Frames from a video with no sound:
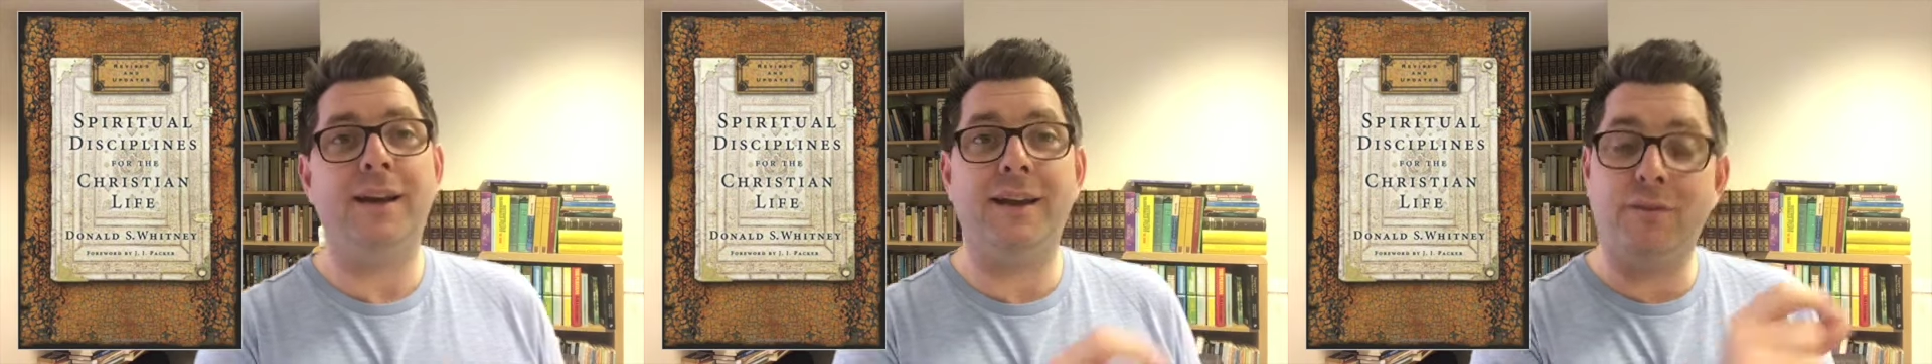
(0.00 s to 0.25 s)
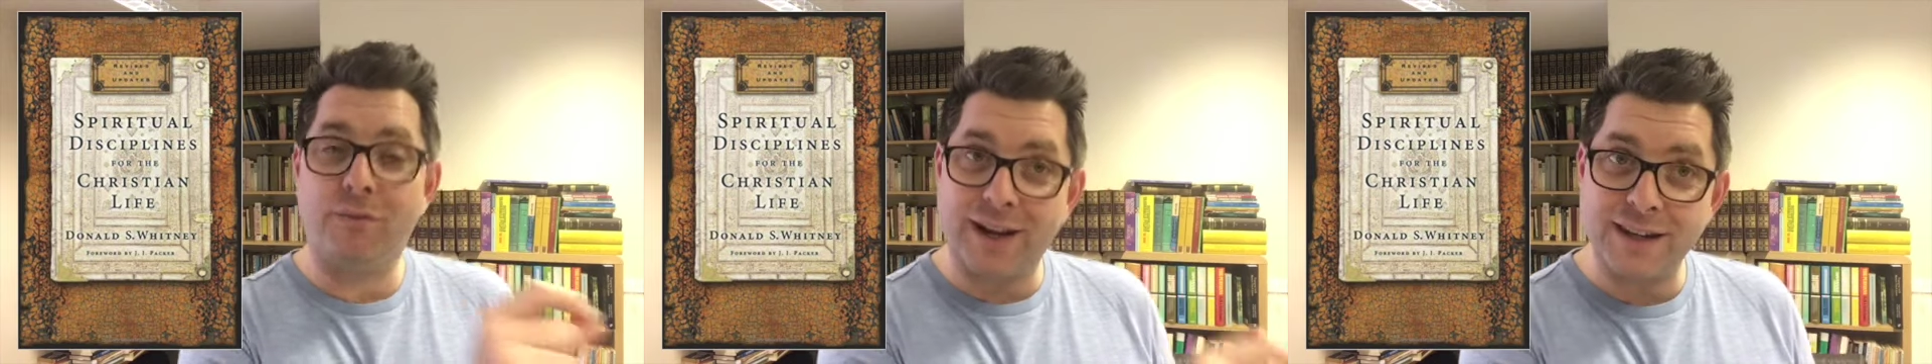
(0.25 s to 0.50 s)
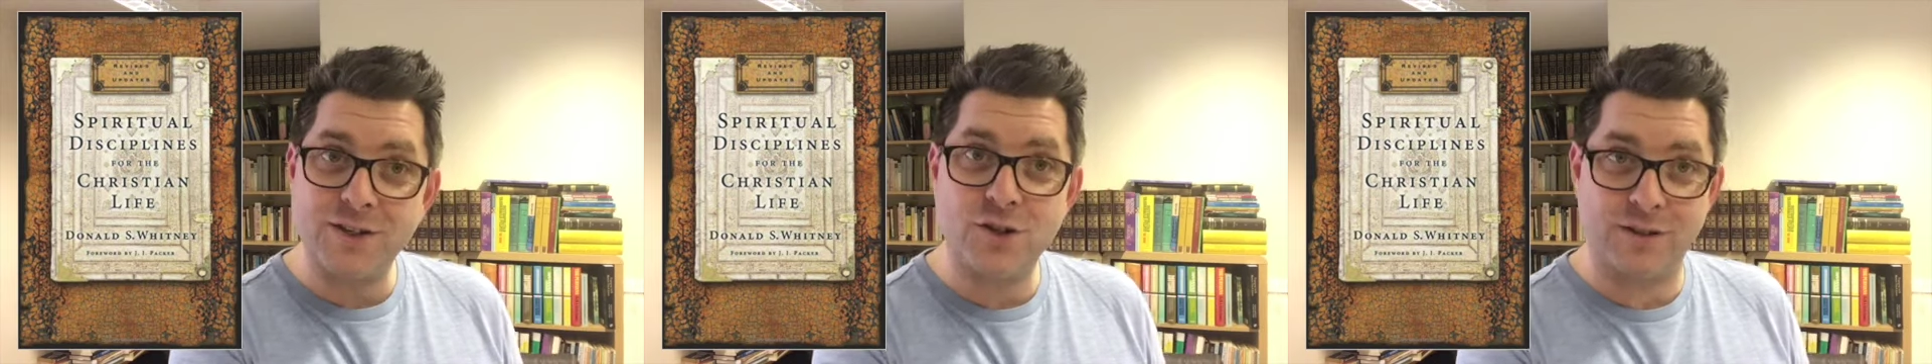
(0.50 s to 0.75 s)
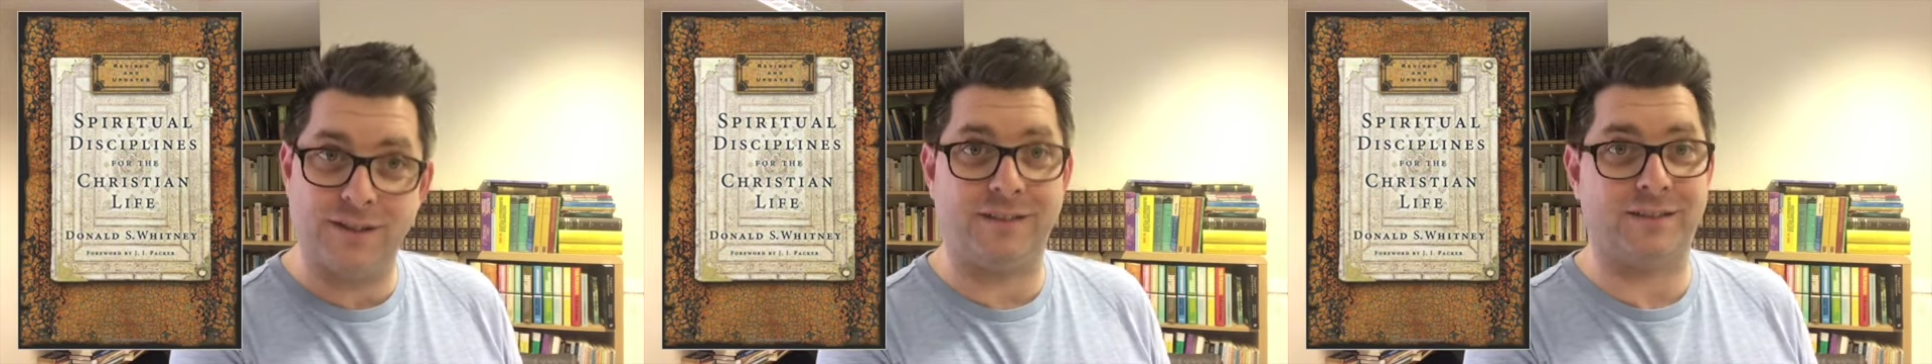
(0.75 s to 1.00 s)

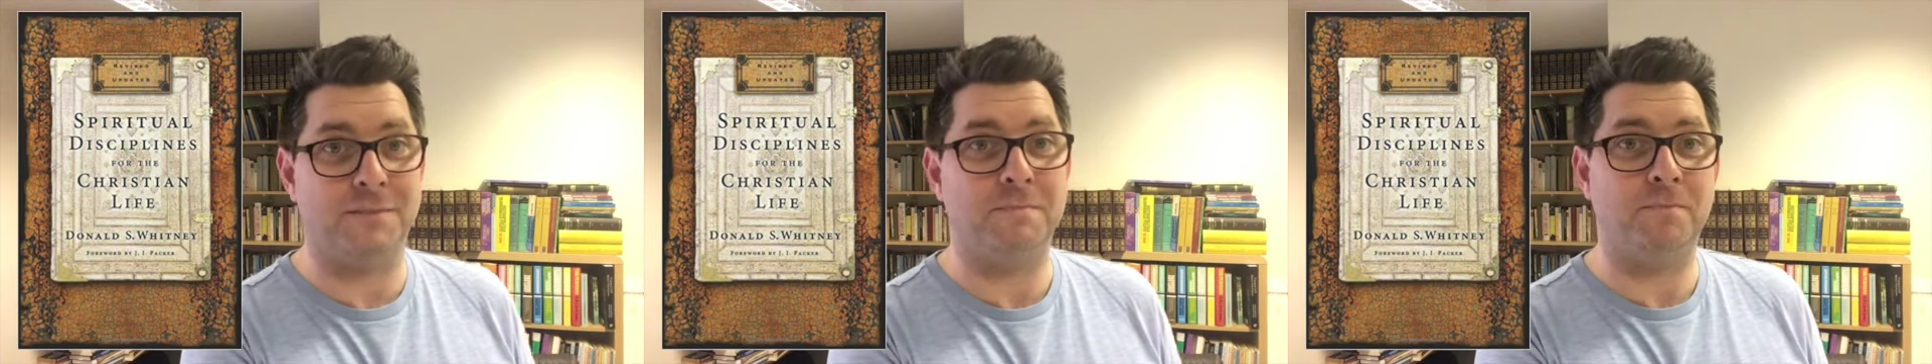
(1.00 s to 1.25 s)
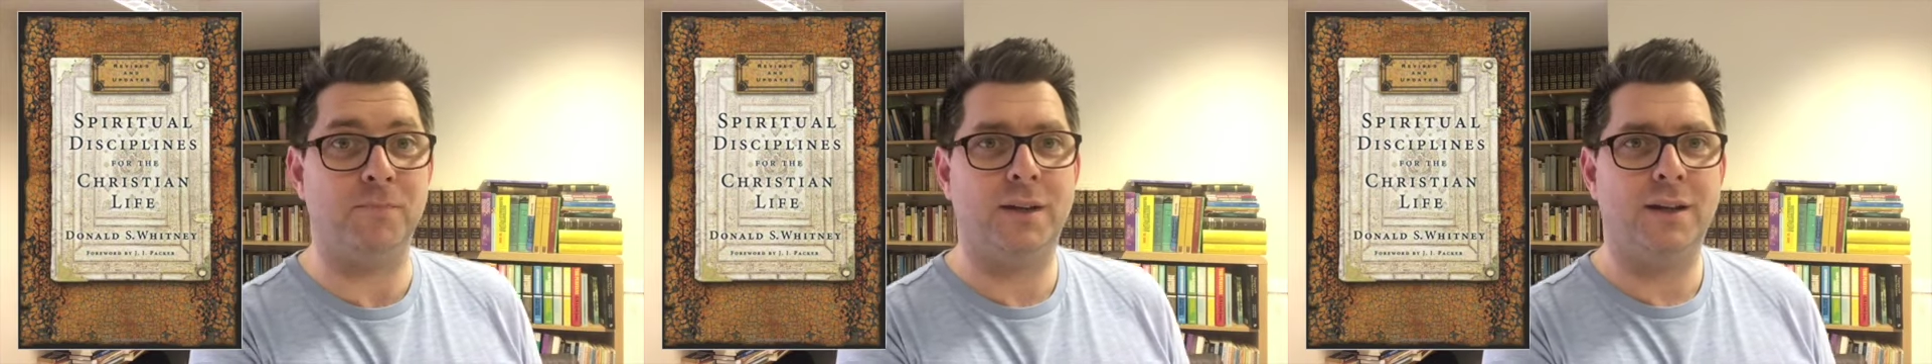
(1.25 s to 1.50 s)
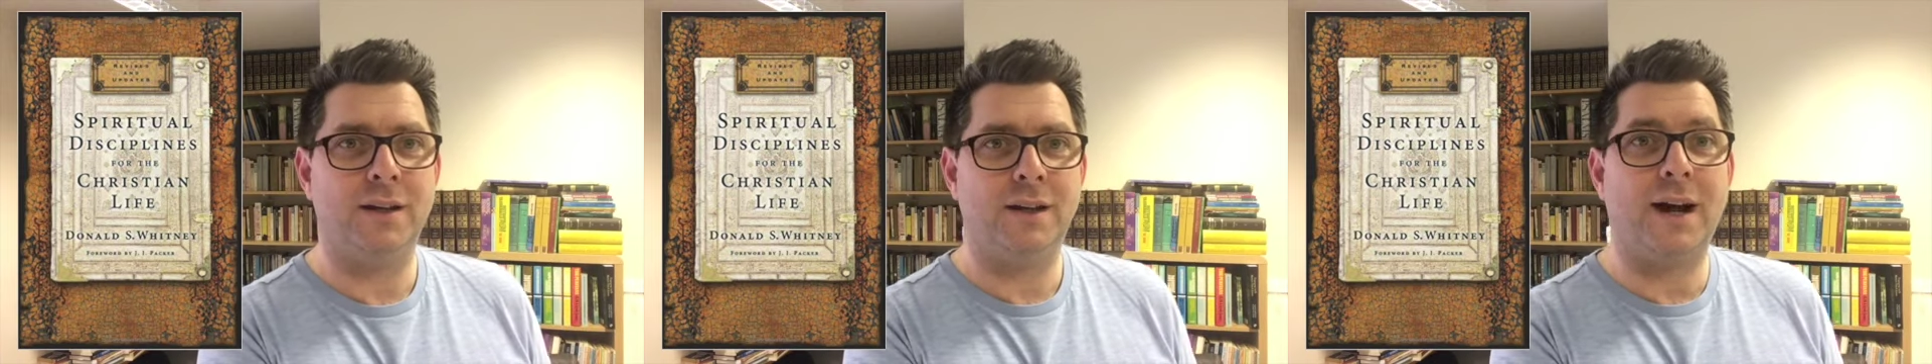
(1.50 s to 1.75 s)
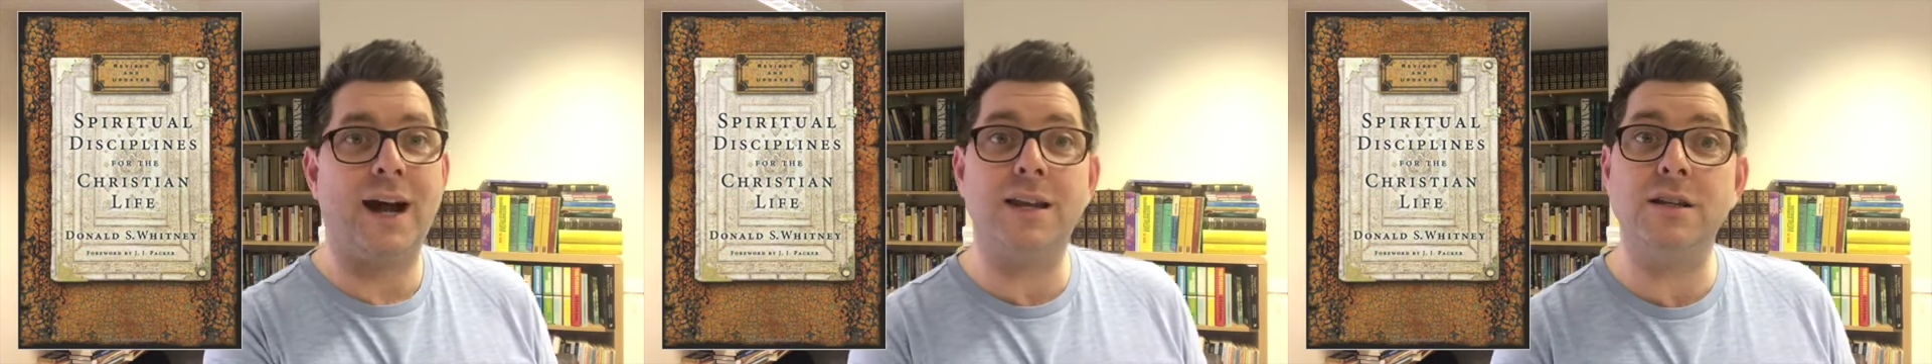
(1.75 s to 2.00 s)
evangelism
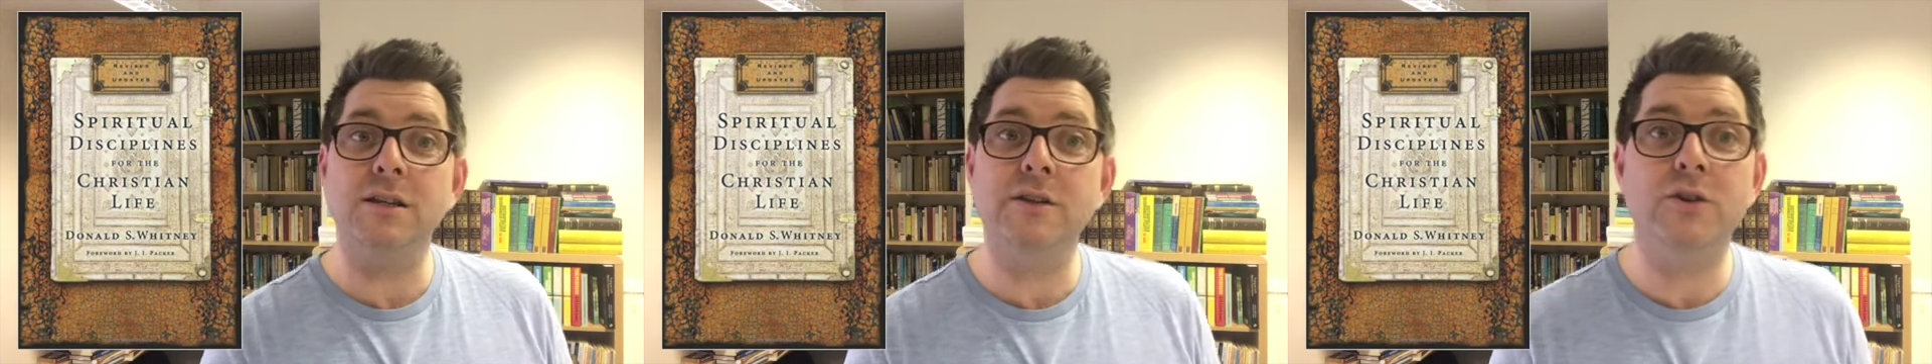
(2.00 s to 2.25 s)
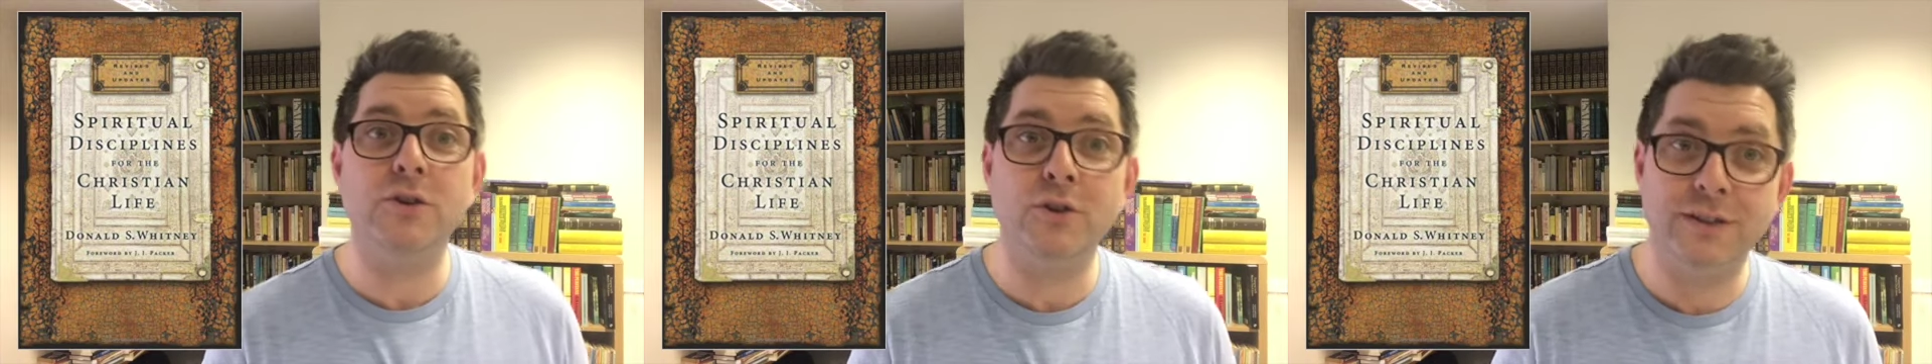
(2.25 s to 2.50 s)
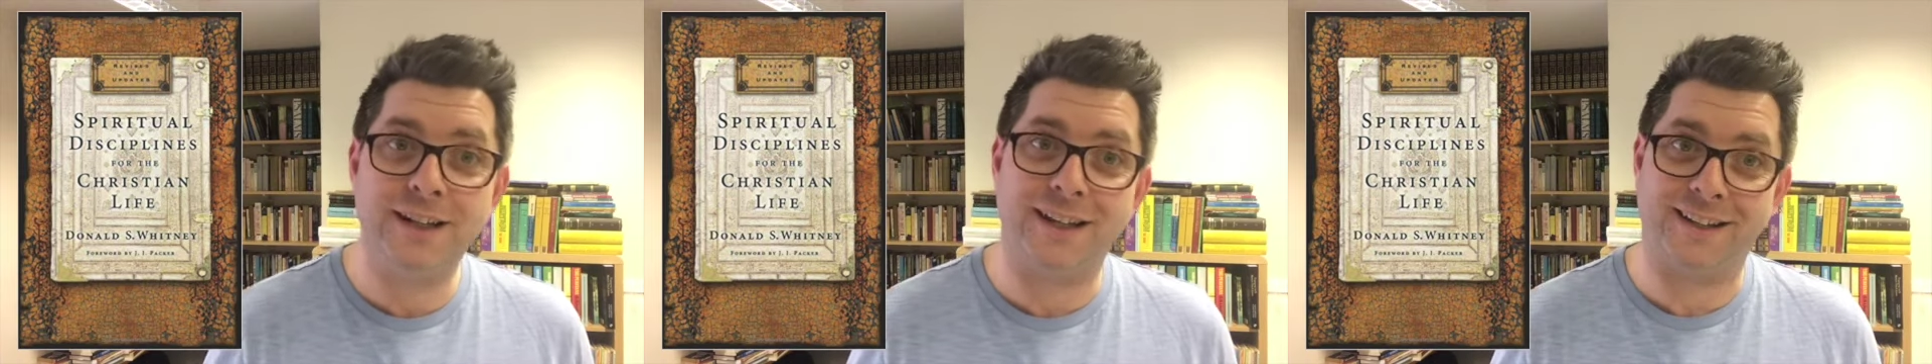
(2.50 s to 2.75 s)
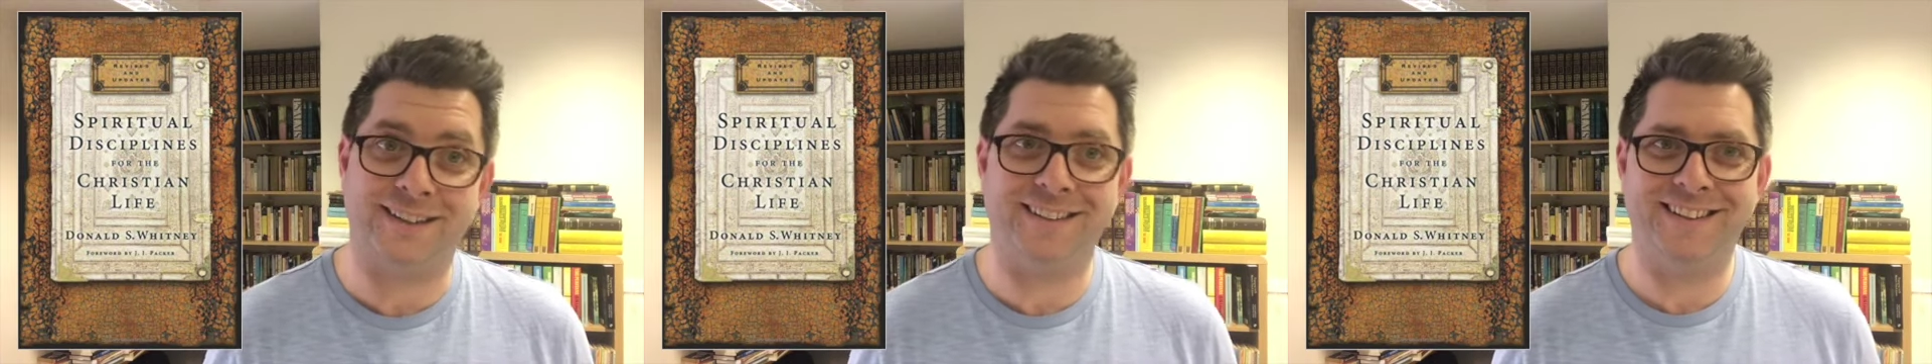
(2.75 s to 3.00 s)
and
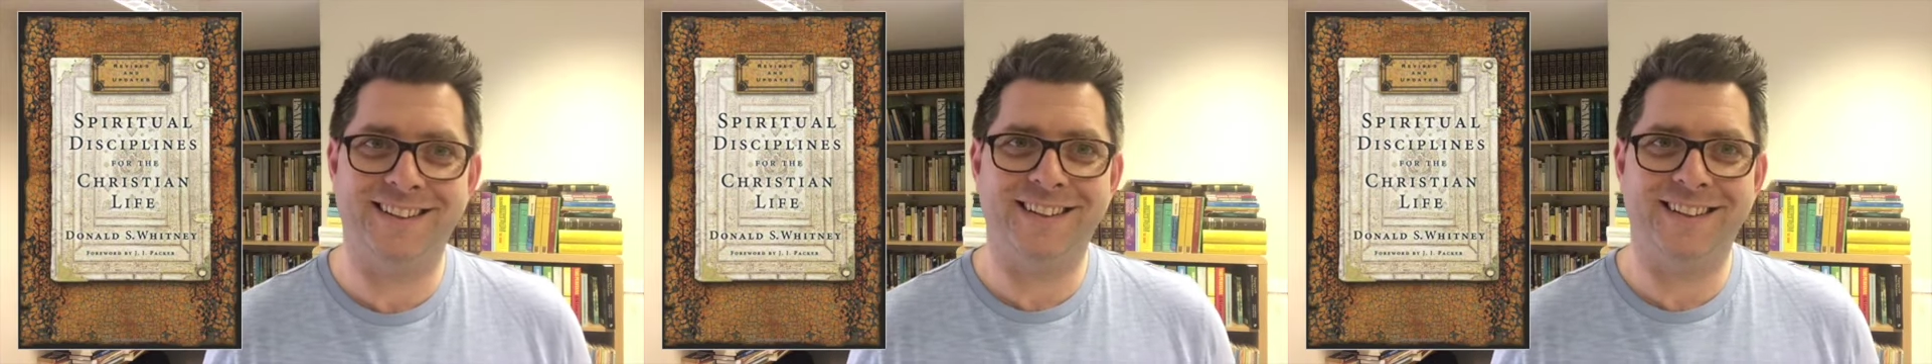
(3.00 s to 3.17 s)
learning.